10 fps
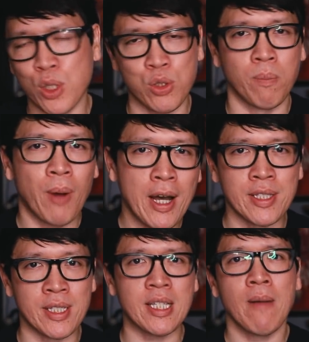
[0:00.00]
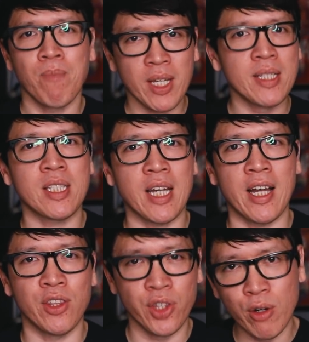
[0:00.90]
virtual buttons
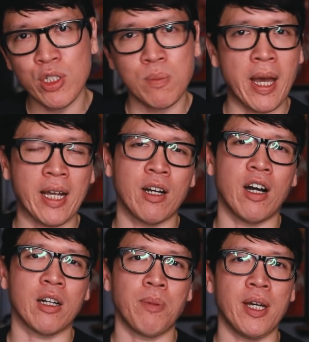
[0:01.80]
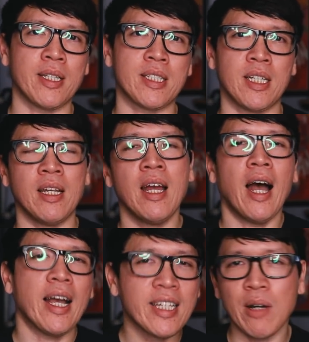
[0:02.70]
inside those mech cockpits. And
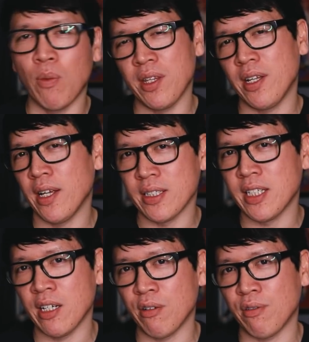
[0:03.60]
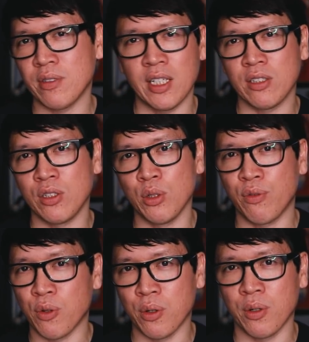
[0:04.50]
I get why they didn't did it didn't do
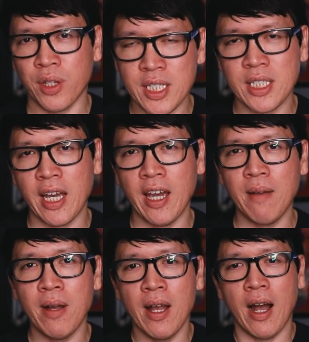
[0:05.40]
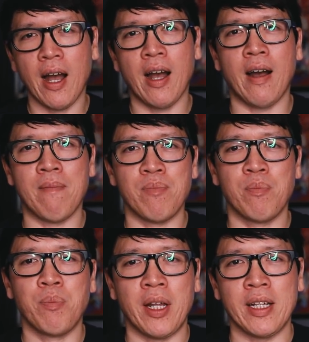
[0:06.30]
it for this game,
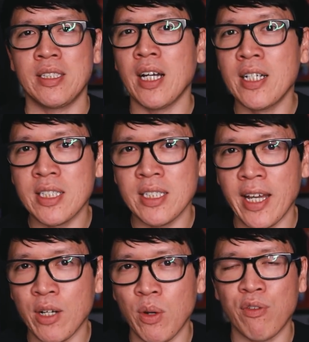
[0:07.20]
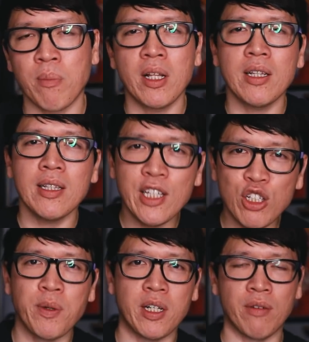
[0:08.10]
um, but it does take away from a
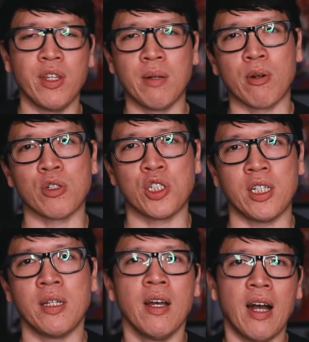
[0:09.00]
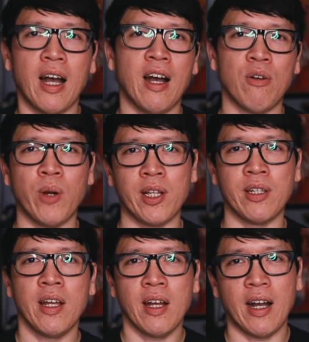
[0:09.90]
little bit of the immersion uh,
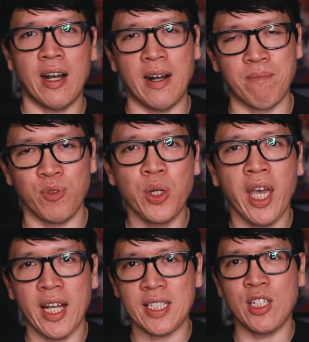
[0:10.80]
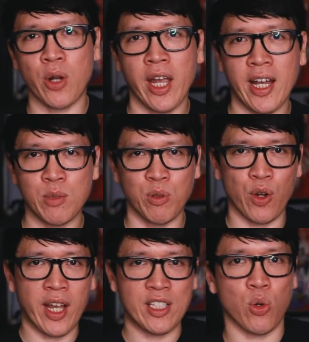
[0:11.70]
when um, you can't see your hands
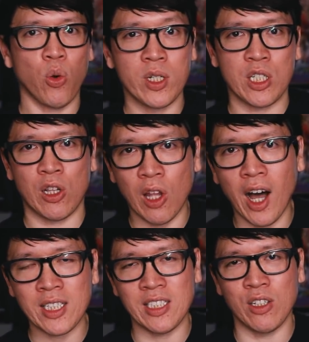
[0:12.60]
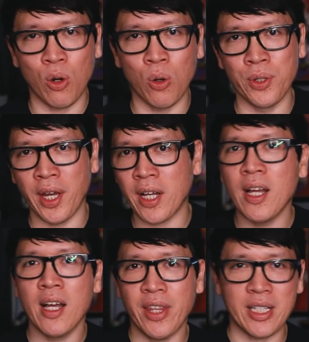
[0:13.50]
move. Your hands are always locked into
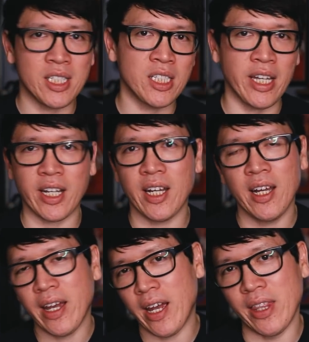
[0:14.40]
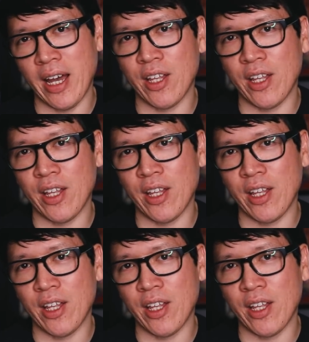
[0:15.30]
holding that stick and